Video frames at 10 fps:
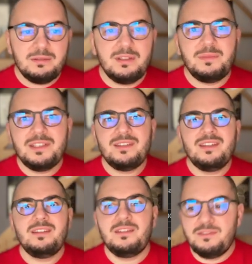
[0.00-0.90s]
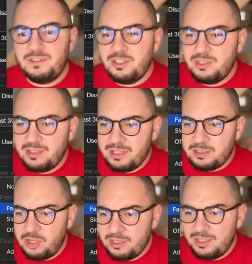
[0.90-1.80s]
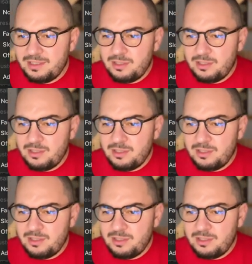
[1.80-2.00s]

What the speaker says: it means it refreshed that content.